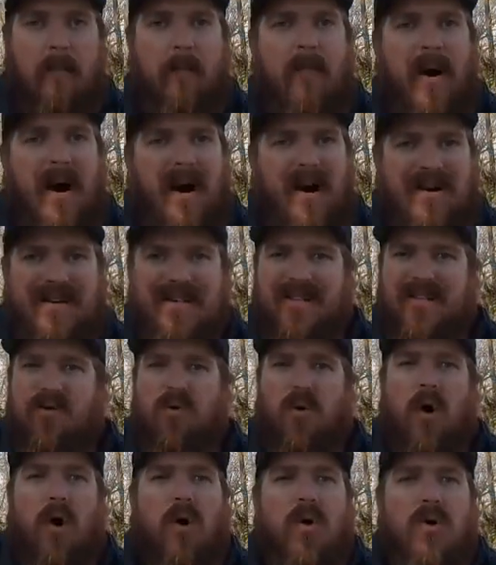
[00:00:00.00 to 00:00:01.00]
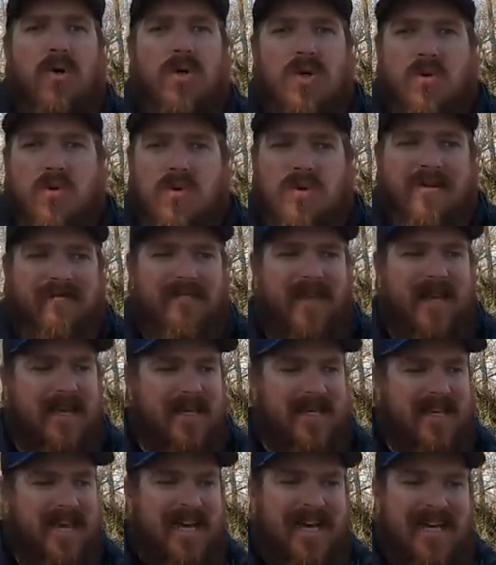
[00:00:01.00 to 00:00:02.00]
bugs, there are all sorts of
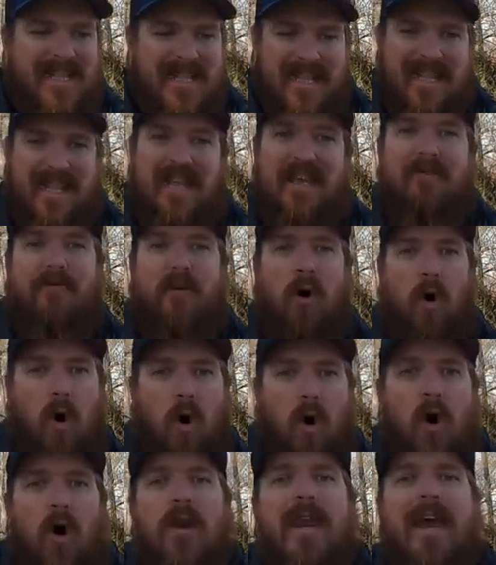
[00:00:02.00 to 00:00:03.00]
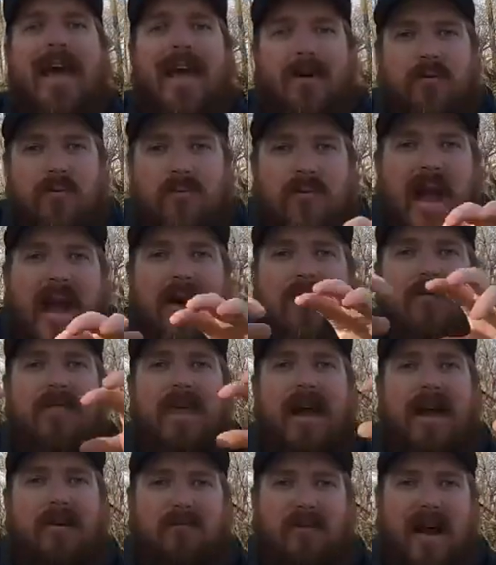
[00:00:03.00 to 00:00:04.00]
things that live on and around
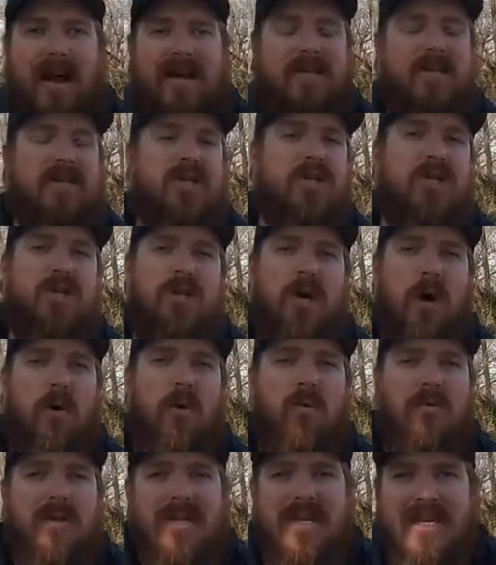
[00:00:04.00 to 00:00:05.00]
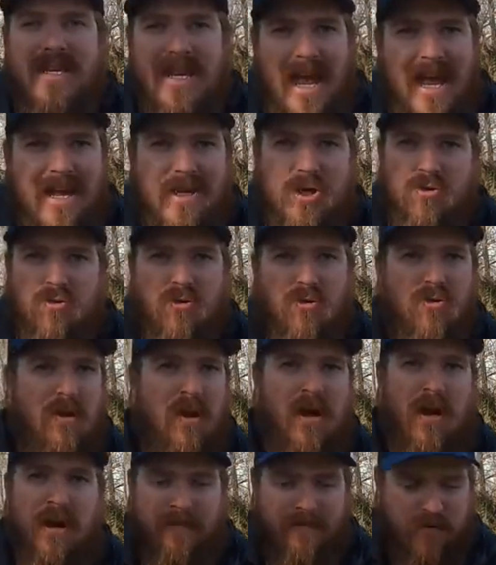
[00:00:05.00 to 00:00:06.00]
that grass. It's totally natural
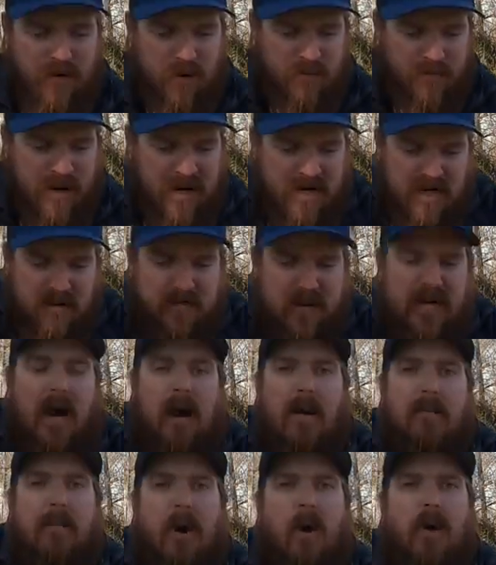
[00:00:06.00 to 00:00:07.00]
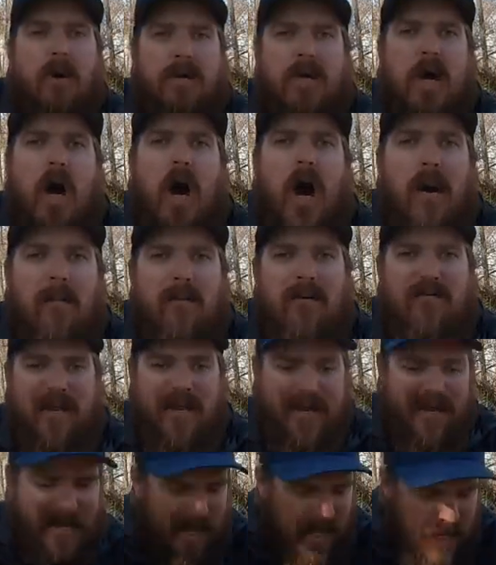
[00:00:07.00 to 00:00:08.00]
for your bait to be up on top of
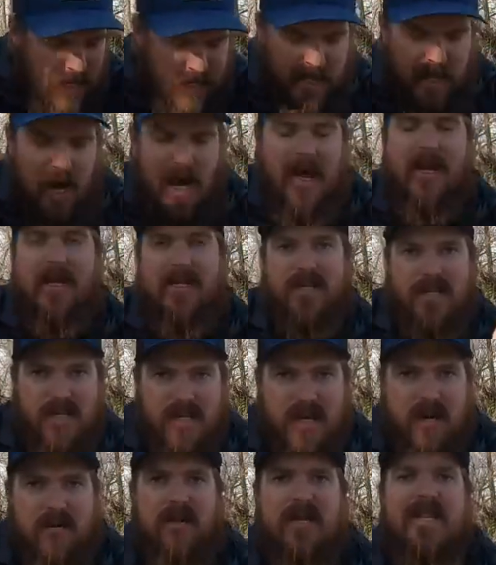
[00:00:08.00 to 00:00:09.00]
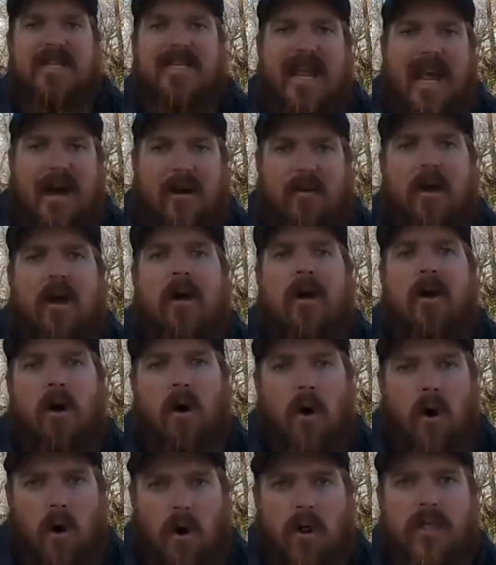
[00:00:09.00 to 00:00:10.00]
it, not necessarily down
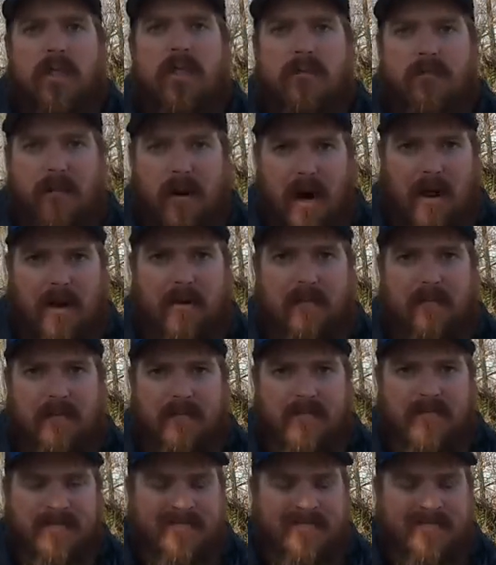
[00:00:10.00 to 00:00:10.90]
on the bottom.